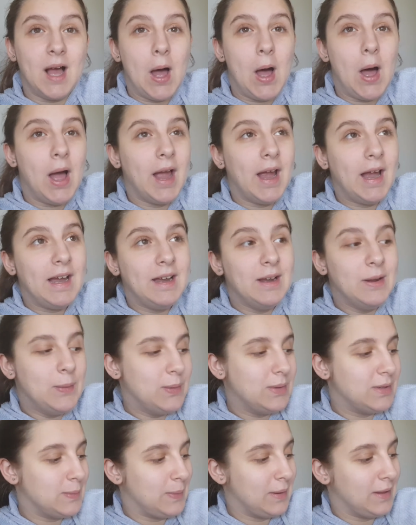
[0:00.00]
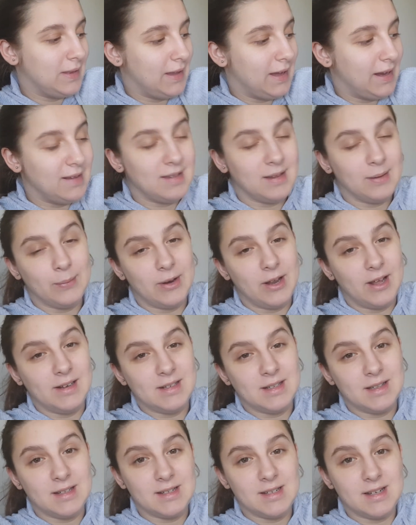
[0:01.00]
I was a bit lazy when I
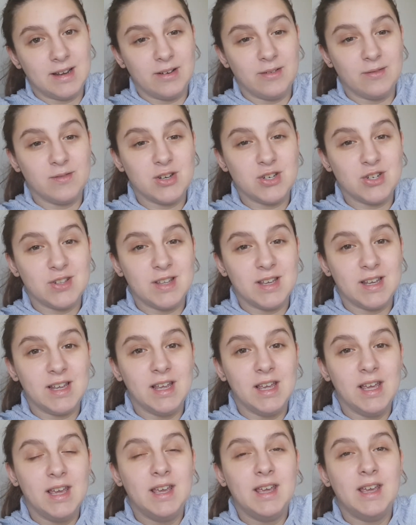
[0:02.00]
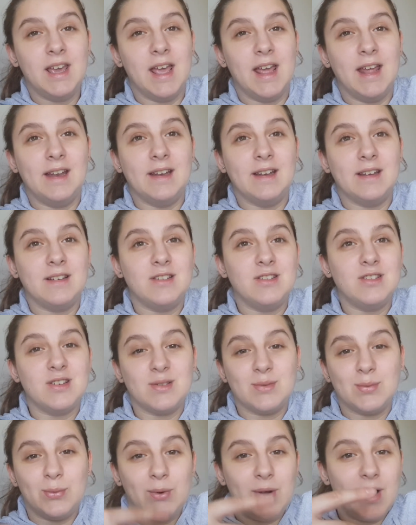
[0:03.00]
did the diet originally and
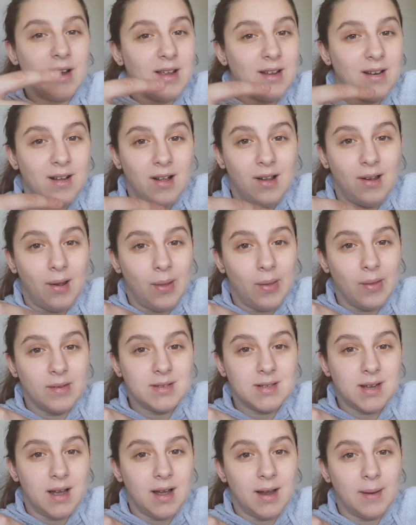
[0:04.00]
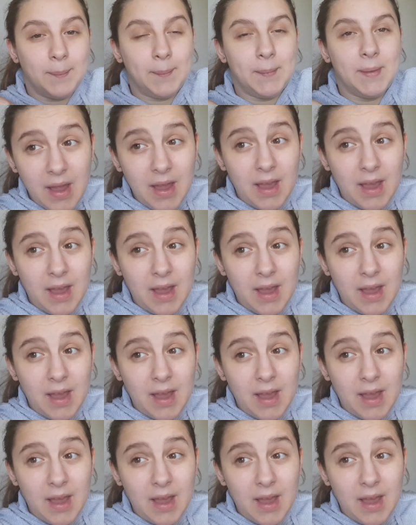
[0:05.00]
just wung it a lot of the time.